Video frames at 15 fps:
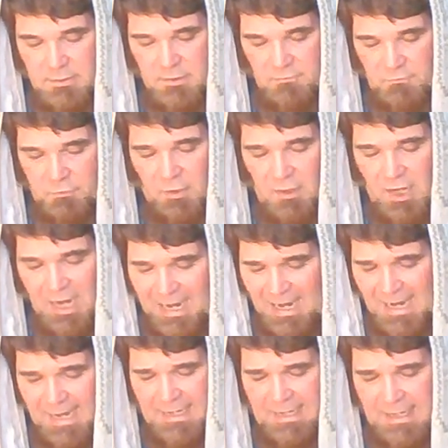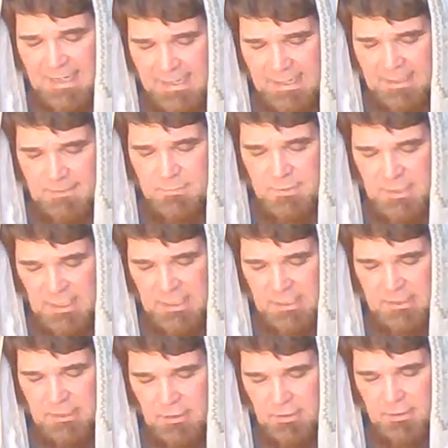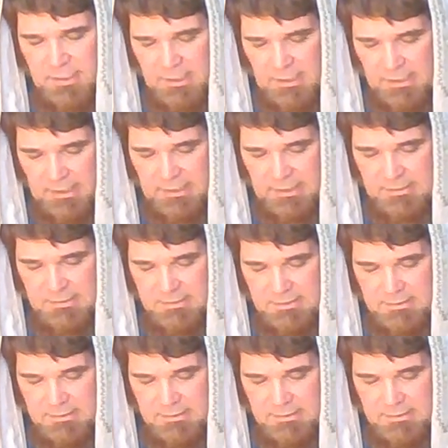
For I am Yah, your God.